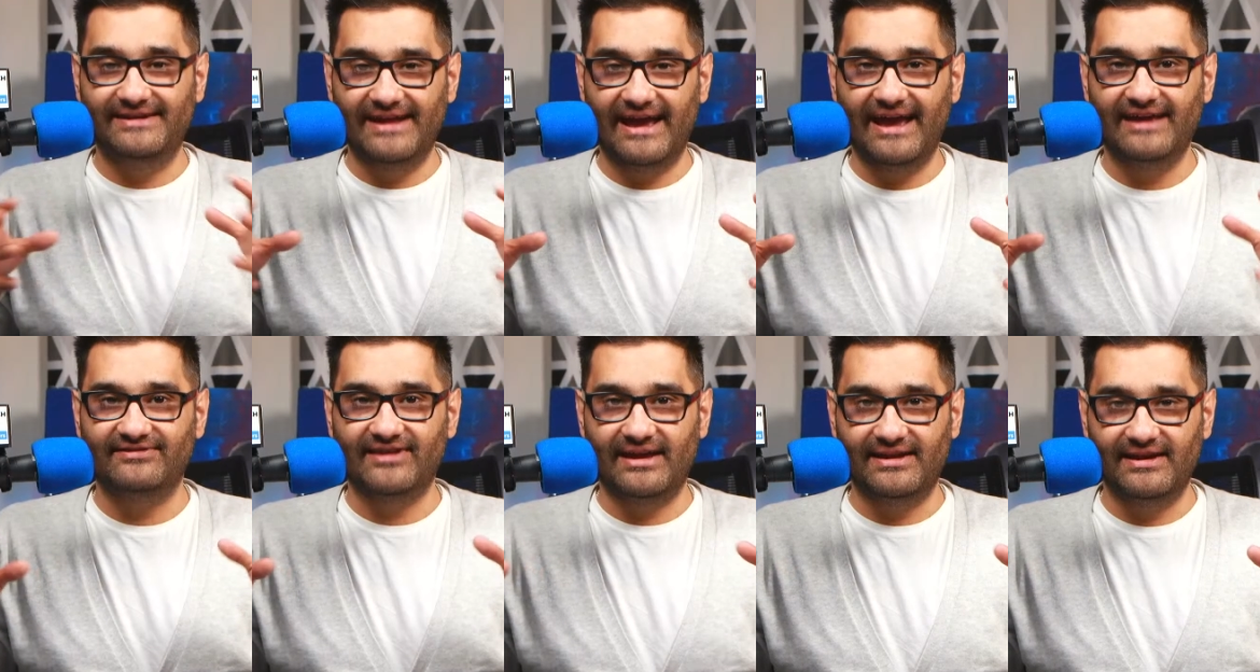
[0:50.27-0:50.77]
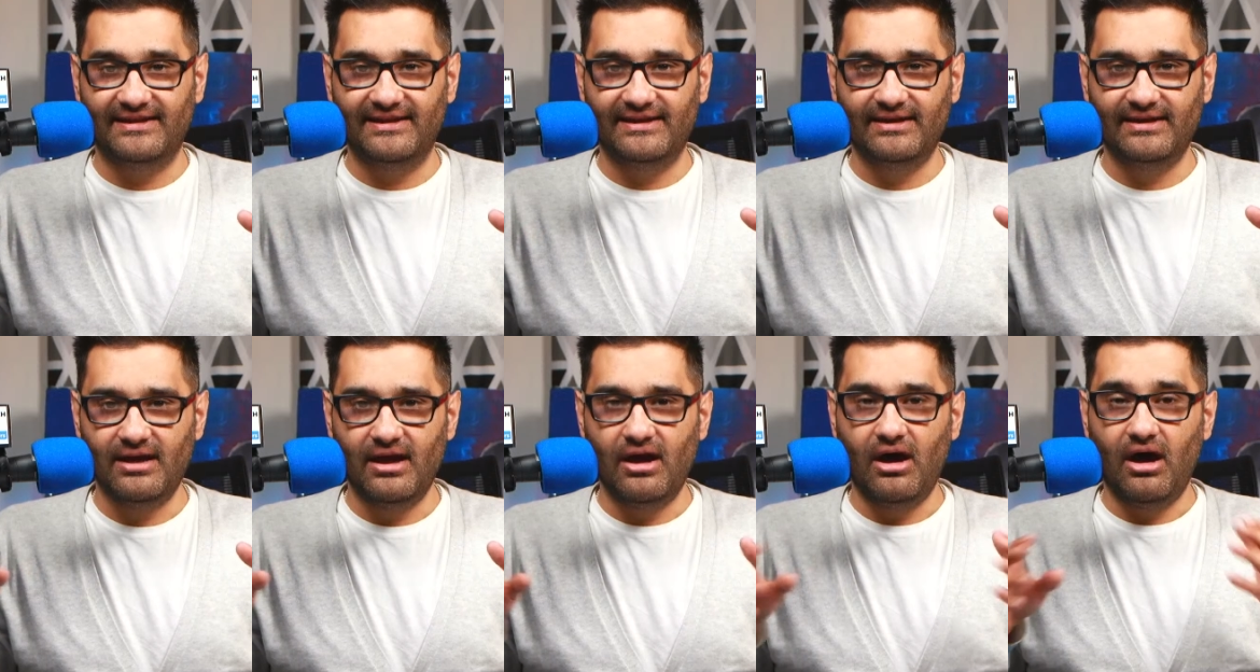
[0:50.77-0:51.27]
days editing.
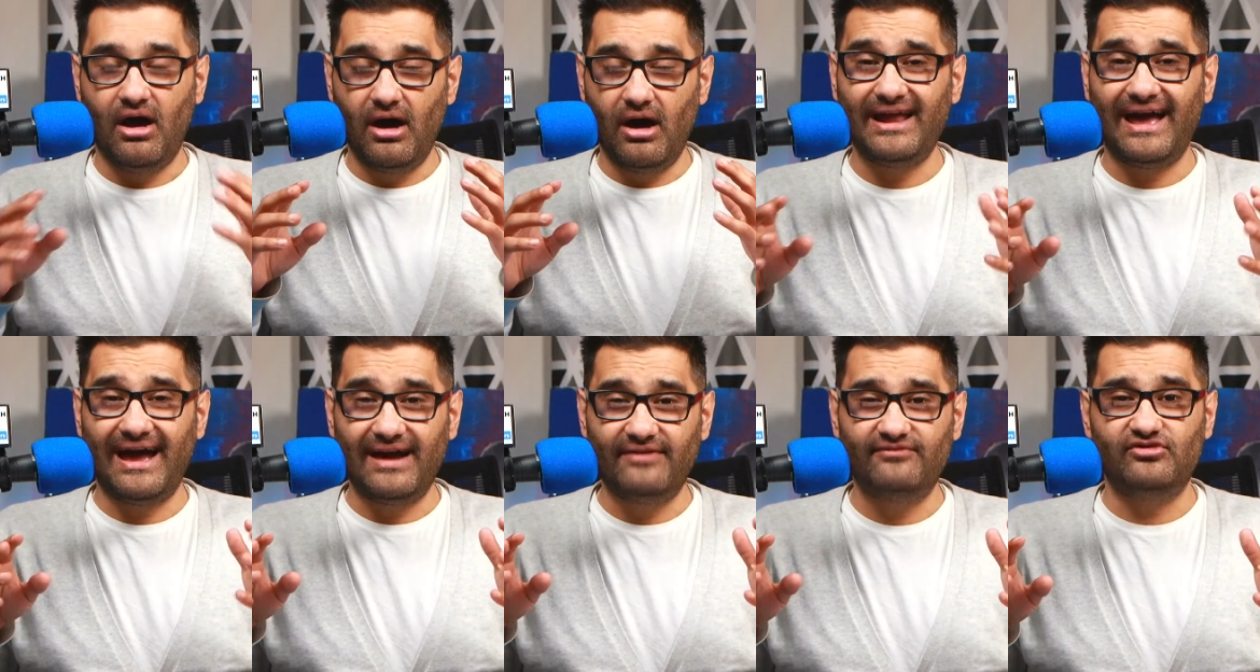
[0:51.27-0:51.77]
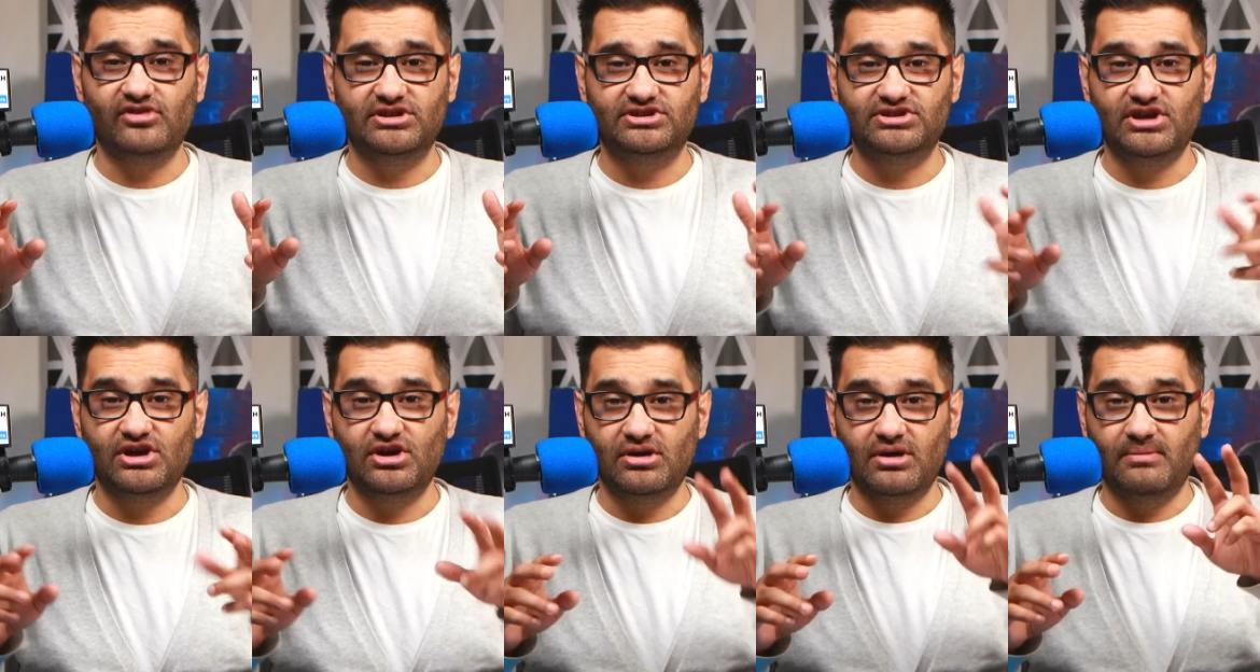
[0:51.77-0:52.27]
On average,
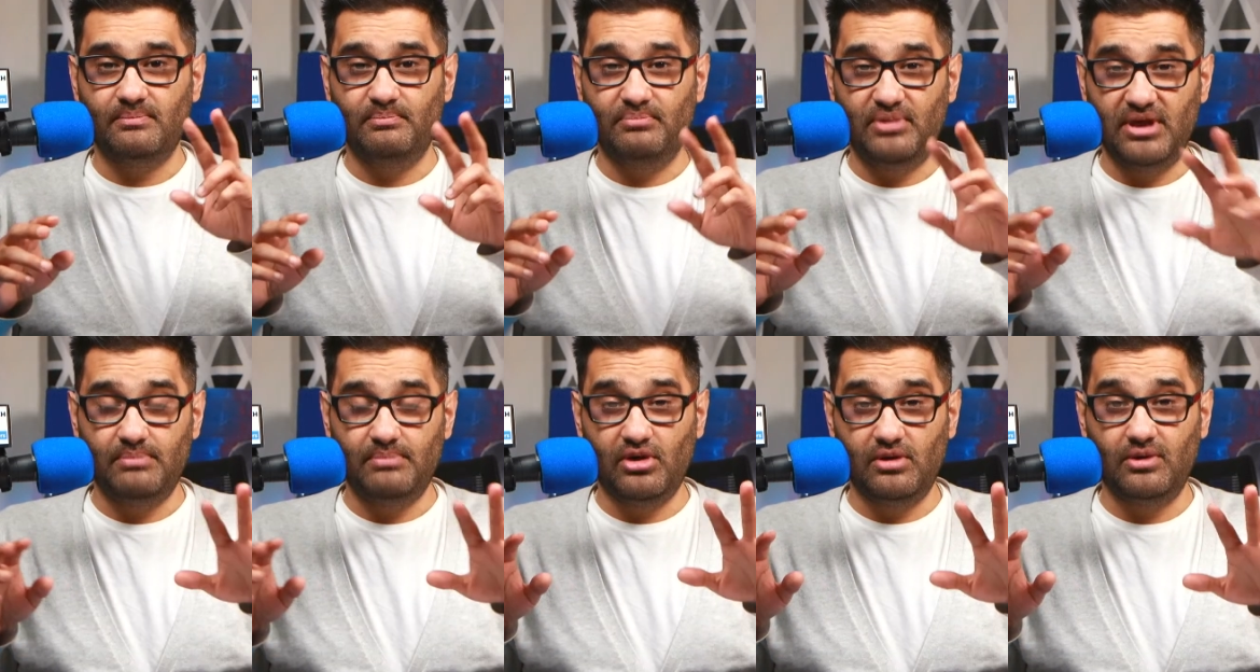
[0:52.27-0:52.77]
people